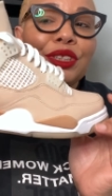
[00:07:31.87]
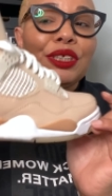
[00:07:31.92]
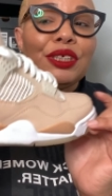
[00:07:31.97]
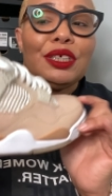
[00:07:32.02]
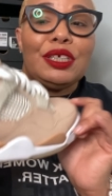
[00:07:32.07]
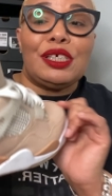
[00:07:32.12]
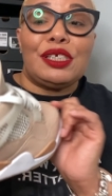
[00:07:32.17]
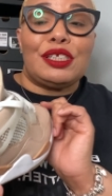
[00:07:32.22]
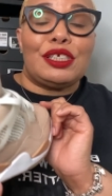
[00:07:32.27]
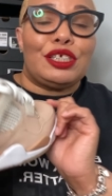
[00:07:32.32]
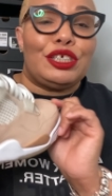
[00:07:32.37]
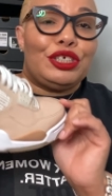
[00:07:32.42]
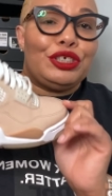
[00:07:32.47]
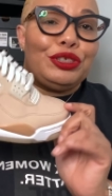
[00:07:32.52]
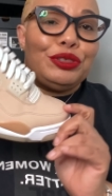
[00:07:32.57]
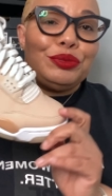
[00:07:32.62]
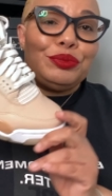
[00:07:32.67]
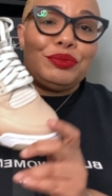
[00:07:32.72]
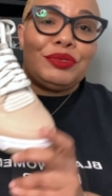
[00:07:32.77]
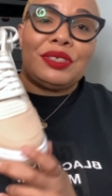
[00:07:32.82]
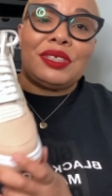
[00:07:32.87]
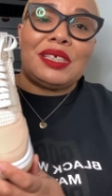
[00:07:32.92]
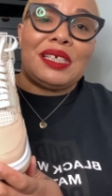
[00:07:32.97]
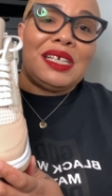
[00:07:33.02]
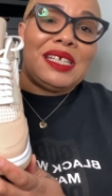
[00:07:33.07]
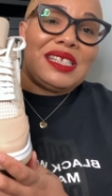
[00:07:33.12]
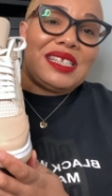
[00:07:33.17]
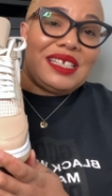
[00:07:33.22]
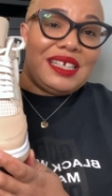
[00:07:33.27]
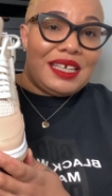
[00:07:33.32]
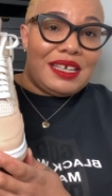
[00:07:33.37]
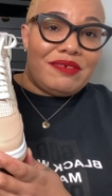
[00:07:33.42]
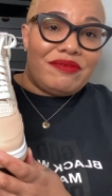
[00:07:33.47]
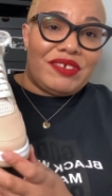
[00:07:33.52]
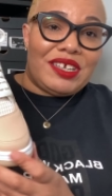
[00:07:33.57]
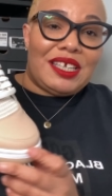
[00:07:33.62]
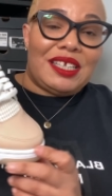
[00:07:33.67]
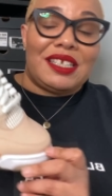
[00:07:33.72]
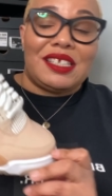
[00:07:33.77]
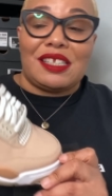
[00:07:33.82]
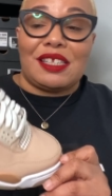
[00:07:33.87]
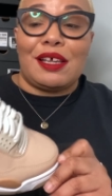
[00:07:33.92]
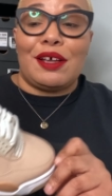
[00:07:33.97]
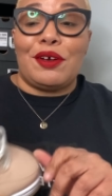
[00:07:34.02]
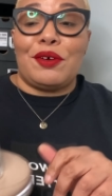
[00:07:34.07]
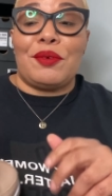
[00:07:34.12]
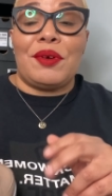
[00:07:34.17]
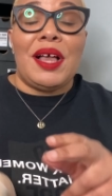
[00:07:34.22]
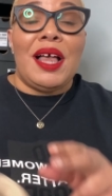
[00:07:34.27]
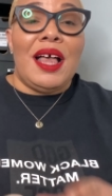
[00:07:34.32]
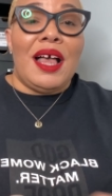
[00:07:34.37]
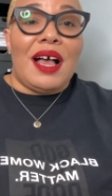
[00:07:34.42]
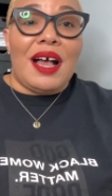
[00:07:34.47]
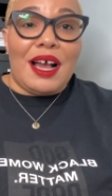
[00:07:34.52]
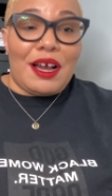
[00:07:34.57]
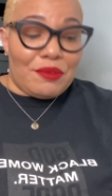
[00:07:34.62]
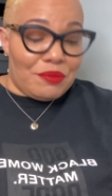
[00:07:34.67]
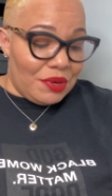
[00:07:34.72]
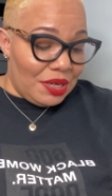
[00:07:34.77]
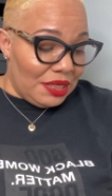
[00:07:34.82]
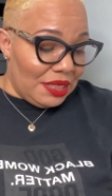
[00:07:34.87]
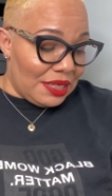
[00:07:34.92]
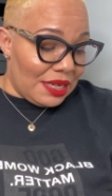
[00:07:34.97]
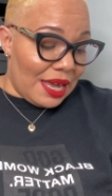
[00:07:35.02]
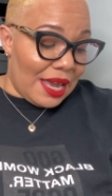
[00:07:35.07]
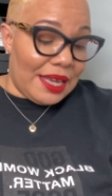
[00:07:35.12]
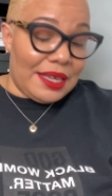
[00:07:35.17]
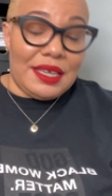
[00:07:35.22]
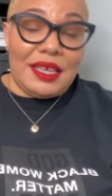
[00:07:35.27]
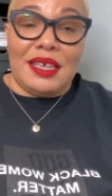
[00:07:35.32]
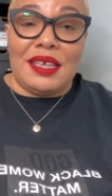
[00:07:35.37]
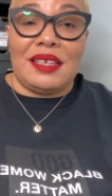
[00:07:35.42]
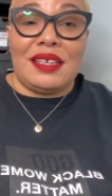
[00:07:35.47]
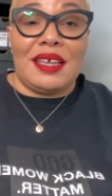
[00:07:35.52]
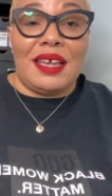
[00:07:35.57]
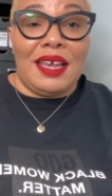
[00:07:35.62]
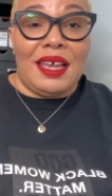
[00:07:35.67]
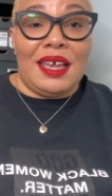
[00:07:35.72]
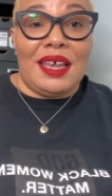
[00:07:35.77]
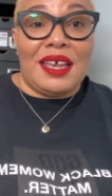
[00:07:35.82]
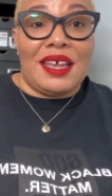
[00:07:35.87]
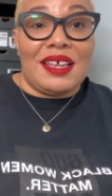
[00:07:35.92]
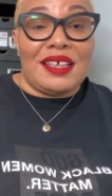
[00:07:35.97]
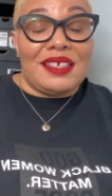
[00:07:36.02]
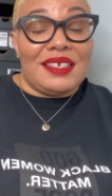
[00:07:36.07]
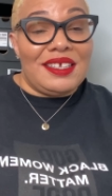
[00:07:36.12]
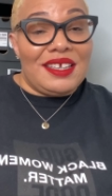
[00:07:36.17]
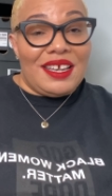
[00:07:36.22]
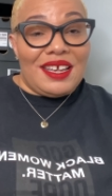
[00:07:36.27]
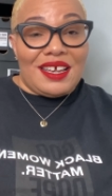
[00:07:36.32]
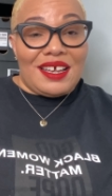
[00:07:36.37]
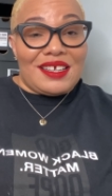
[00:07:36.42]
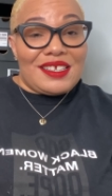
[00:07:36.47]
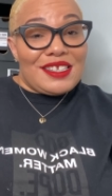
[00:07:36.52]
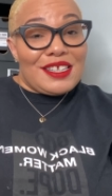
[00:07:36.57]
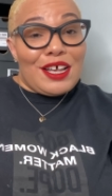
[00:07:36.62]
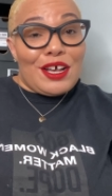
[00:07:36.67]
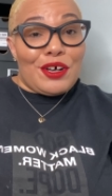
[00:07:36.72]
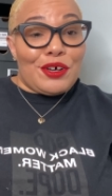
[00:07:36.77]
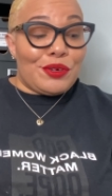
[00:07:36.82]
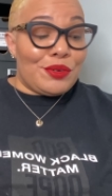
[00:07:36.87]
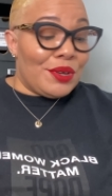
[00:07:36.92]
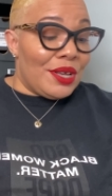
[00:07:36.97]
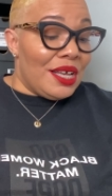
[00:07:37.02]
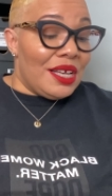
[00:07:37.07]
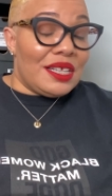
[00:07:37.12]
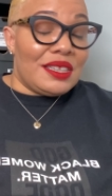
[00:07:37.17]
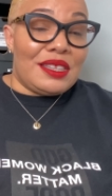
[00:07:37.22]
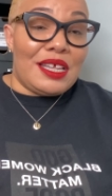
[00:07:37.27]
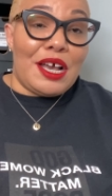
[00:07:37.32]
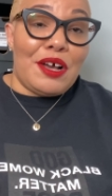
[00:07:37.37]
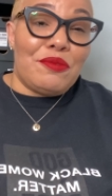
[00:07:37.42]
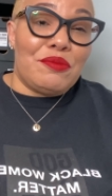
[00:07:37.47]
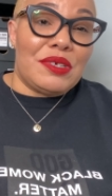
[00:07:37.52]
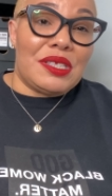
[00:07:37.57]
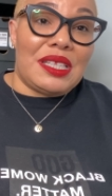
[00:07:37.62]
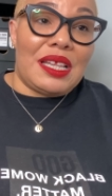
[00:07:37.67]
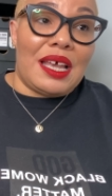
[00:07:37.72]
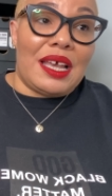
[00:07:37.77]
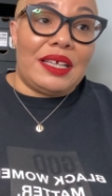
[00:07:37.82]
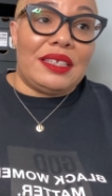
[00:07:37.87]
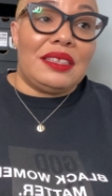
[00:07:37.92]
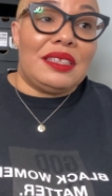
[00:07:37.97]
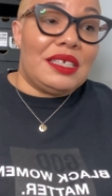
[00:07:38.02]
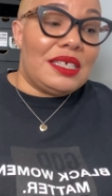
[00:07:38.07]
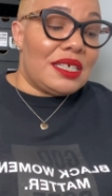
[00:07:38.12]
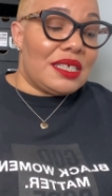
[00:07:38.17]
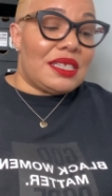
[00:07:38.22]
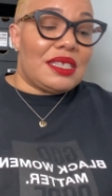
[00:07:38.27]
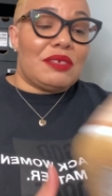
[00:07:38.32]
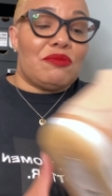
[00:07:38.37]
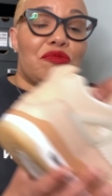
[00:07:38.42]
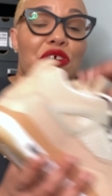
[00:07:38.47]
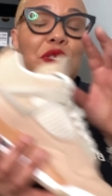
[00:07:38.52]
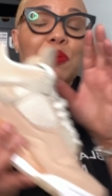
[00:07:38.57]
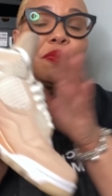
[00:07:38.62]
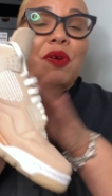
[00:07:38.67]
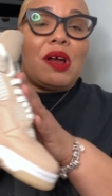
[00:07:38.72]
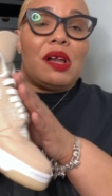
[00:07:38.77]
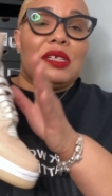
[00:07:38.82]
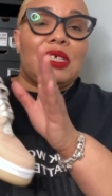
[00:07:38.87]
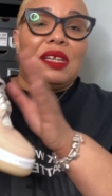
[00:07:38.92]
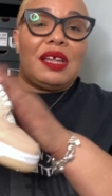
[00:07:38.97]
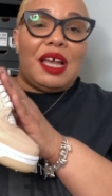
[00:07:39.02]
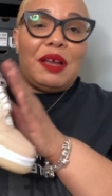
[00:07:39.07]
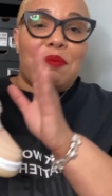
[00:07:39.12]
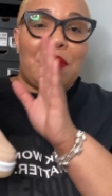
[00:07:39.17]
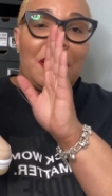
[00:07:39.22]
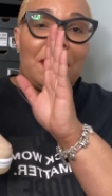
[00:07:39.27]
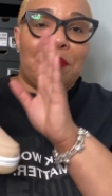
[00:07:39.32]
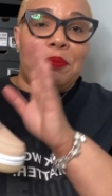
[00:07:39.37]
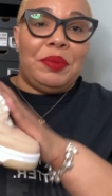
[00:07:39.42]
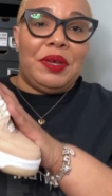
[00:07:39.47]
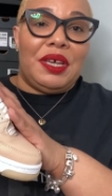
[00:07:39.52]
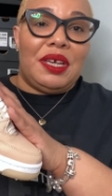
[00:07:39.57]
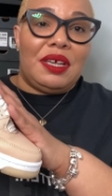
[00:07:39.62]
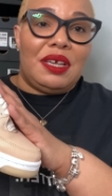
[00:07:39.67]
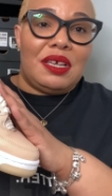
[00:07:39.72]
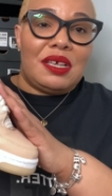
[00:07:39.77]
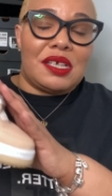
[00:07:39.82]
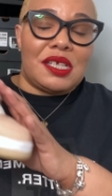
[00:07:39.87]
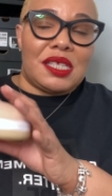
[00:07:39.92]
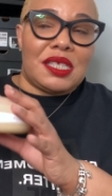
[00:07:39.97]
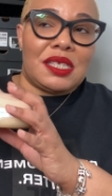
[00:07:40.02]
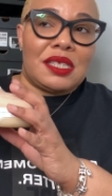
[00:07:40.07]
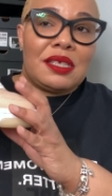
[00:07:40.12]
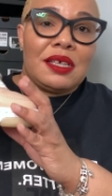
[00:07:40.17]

it's cute, it's giving. So I really like it. And yeah, so that was like, this was probably like my biggest